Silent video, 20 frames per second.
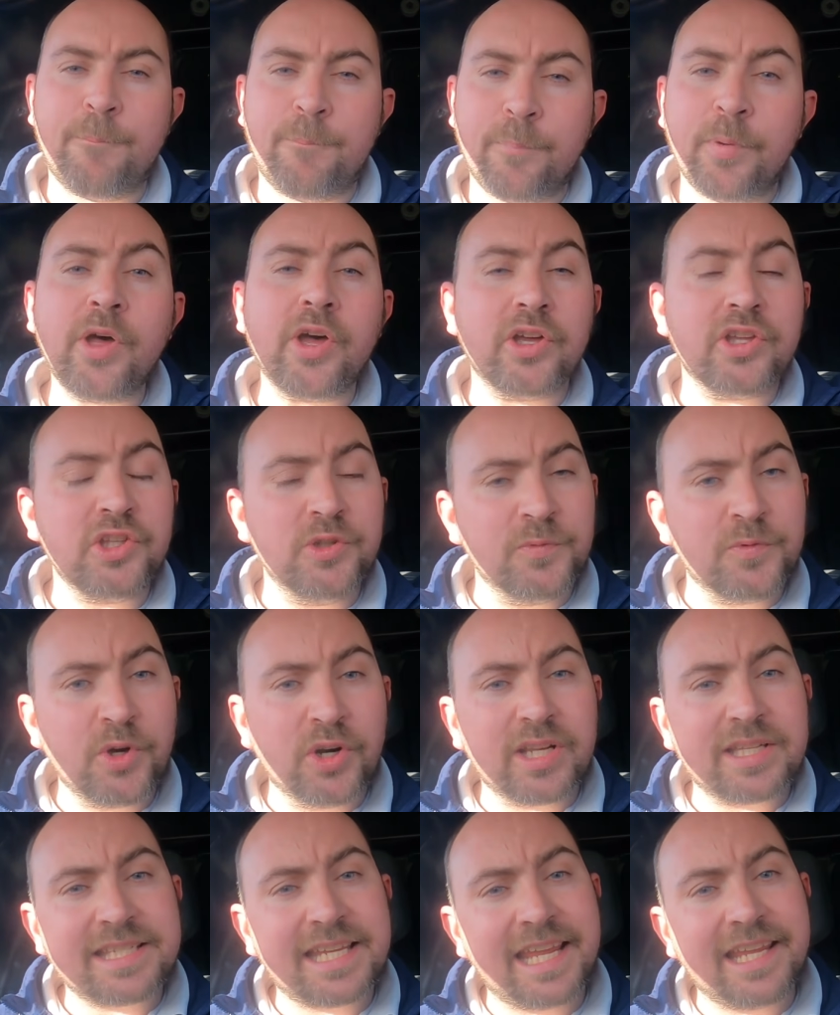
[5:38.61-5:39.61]
But you've got
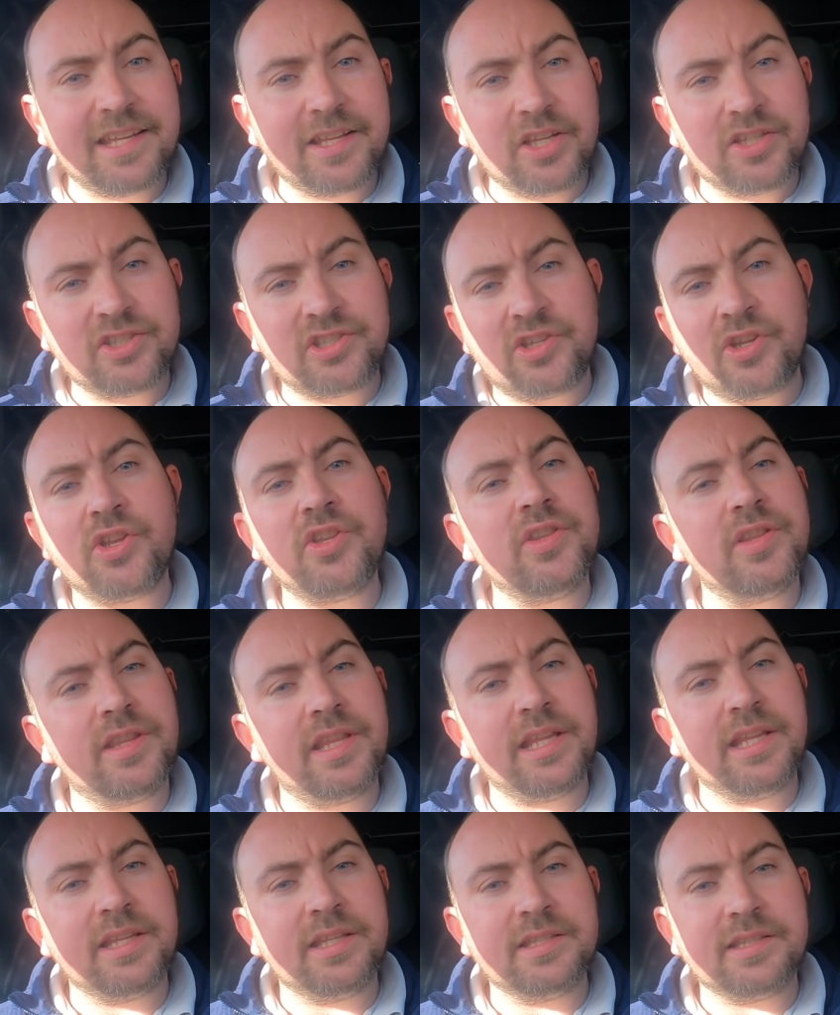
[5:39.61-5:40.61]
to take certain
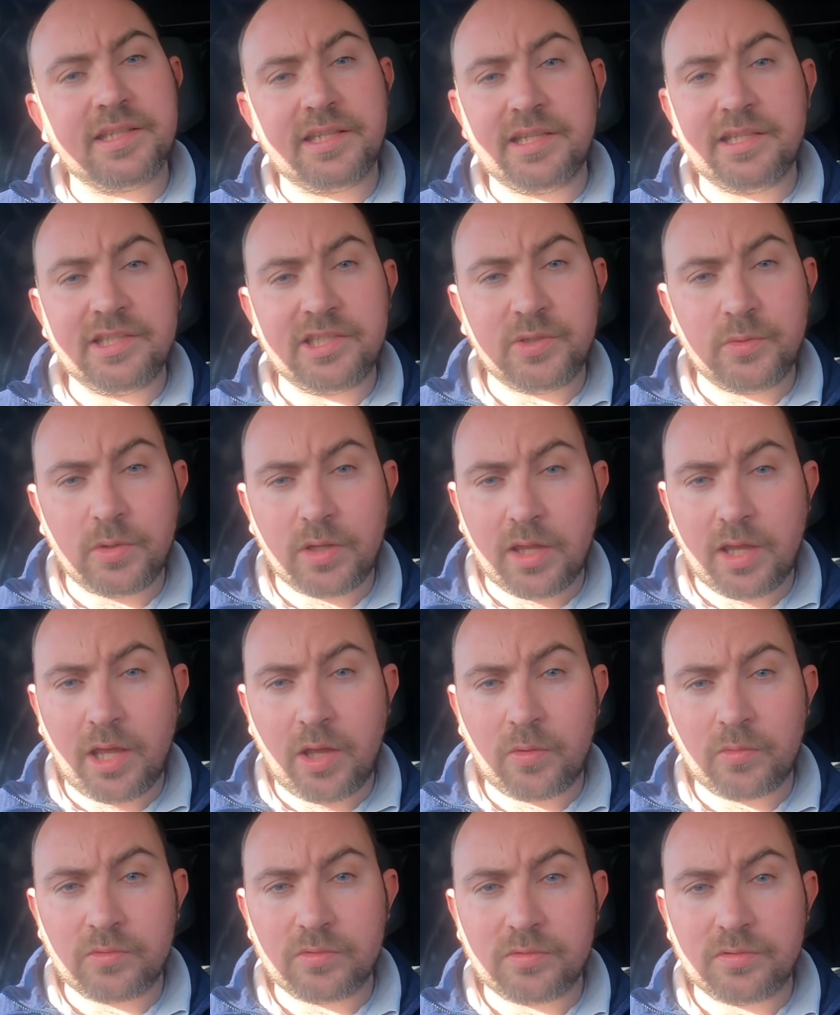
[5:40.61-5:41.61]
things into
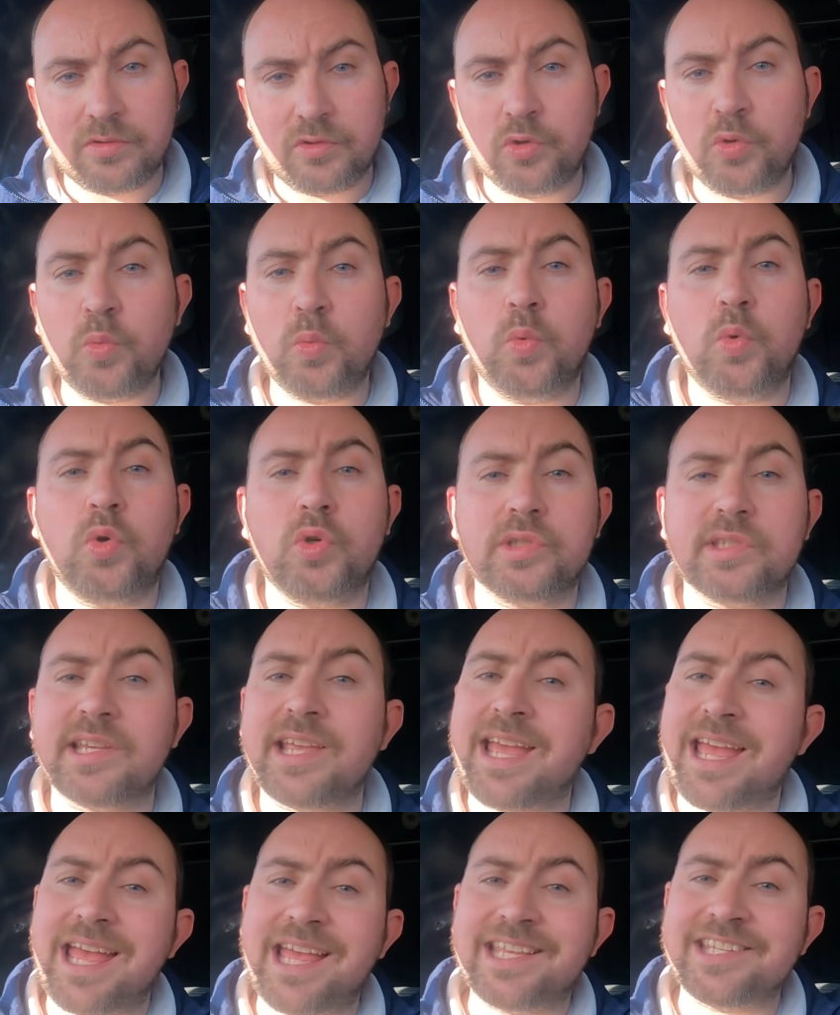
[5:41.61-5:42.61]
account. The water
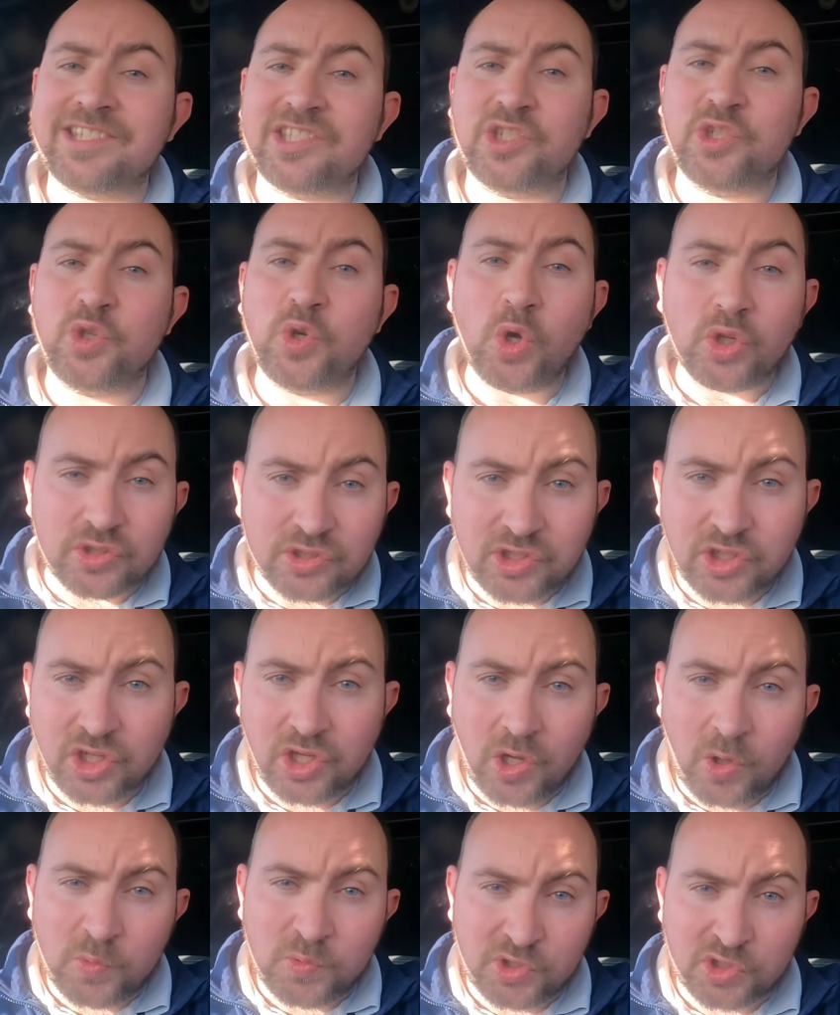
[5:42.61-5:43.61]
has got to
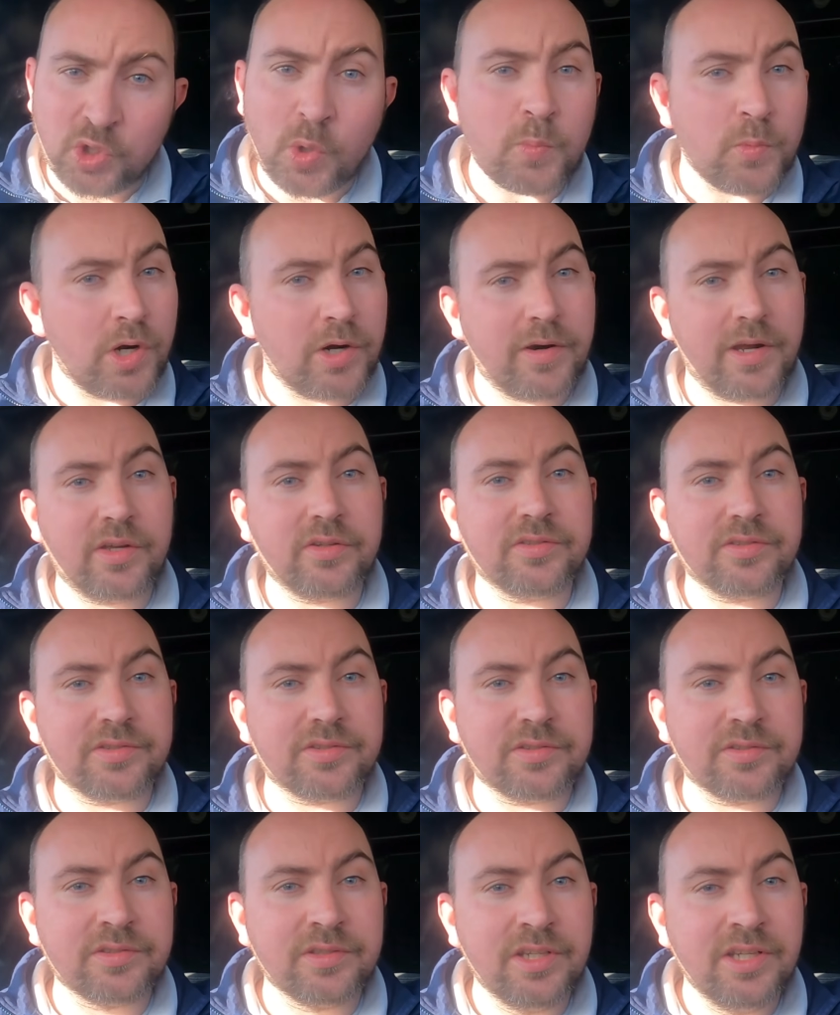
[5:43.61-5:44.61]
go somewhere
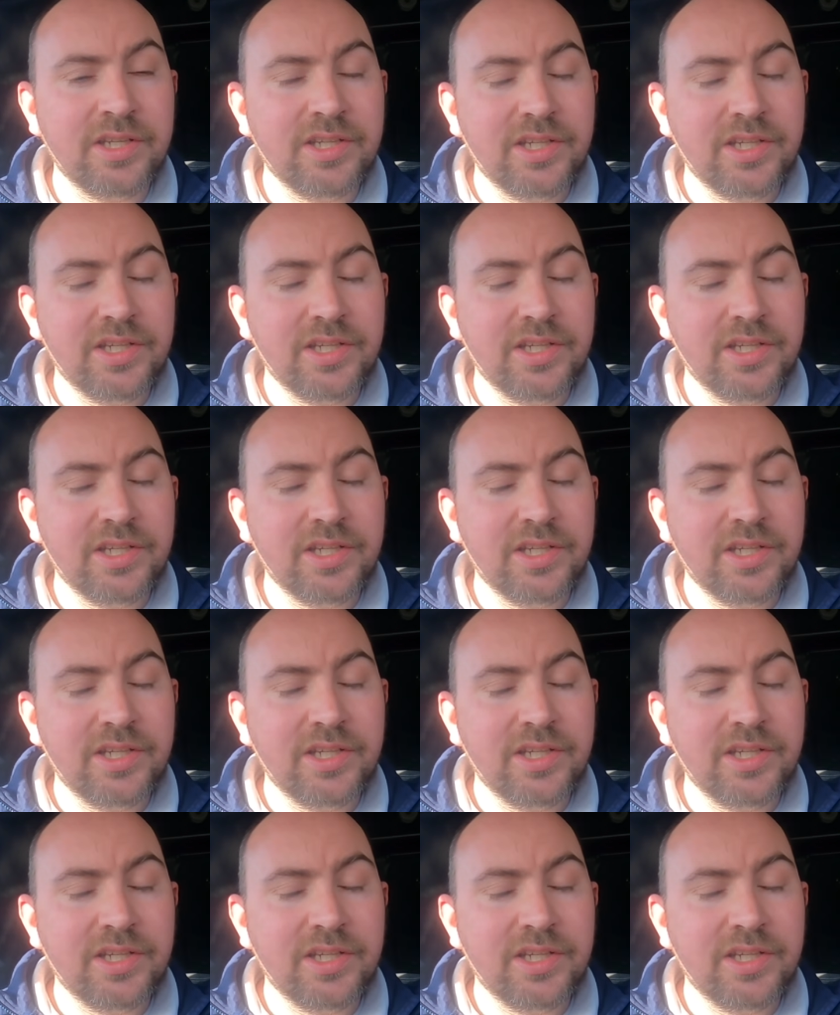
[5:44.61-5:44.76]
else.